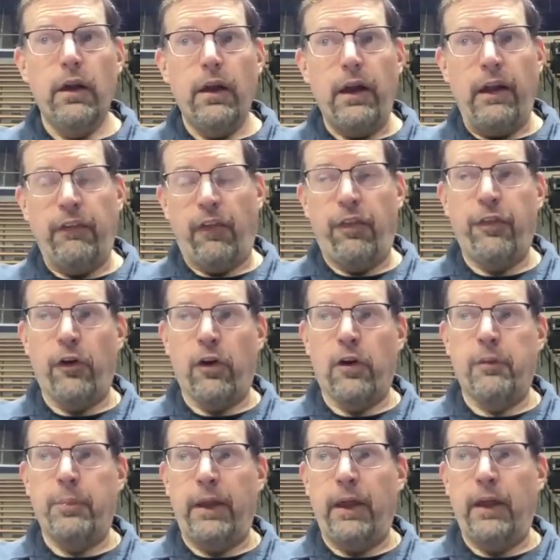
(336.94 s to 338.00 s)
and the
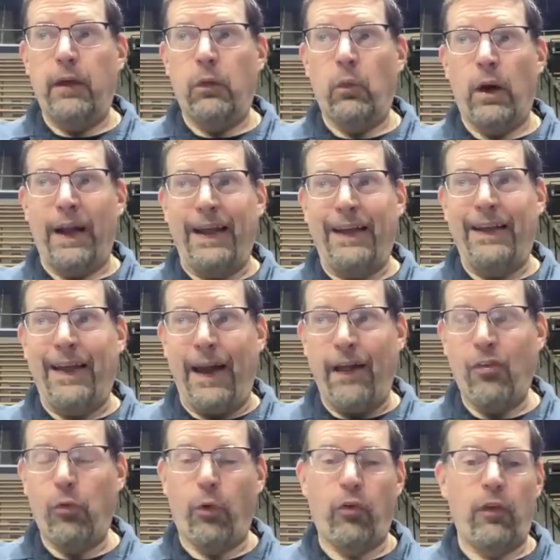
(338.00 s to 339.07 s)
third being what I
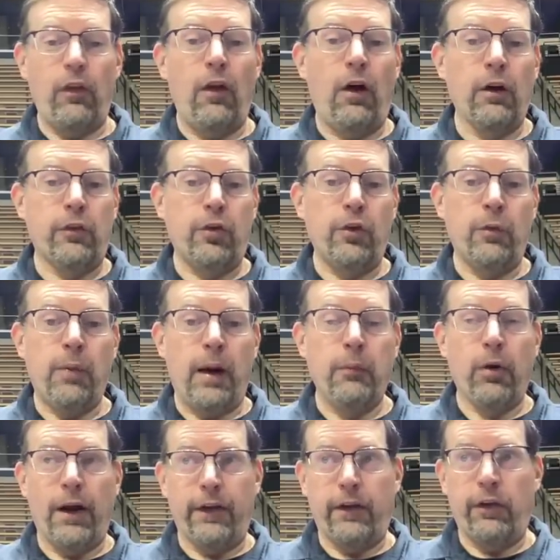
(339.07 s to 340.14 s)
guess was a long two by
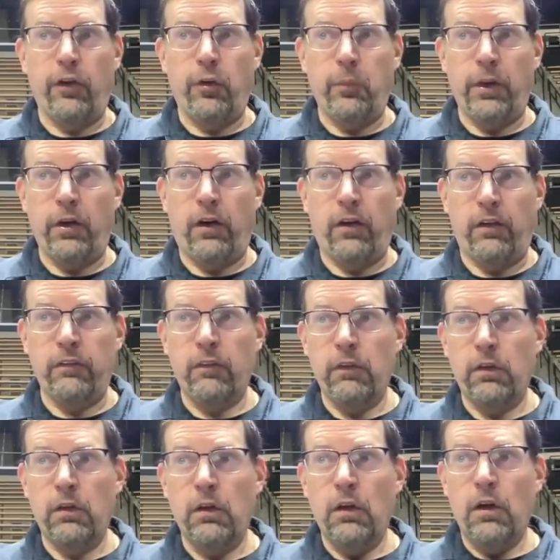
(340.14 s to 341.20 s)
Brandon Newman off,
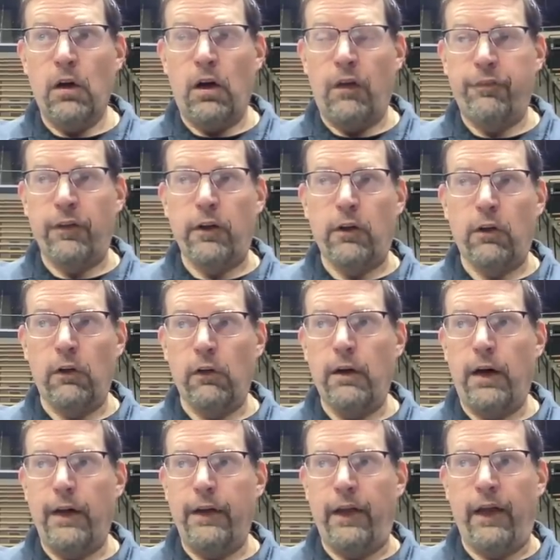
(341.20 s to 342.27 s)
off a curl
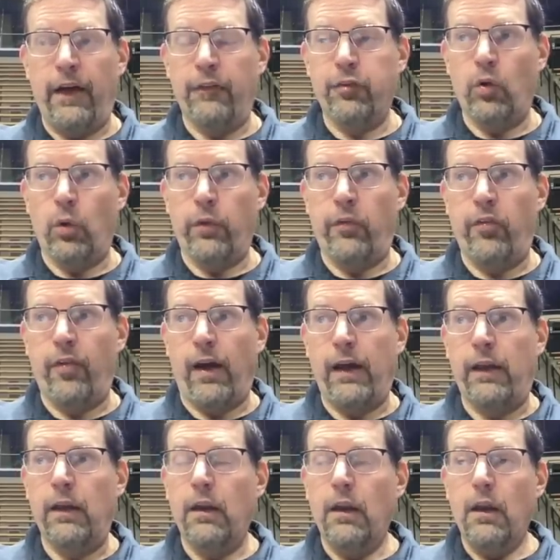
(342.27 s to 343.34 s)
cut and a half court set.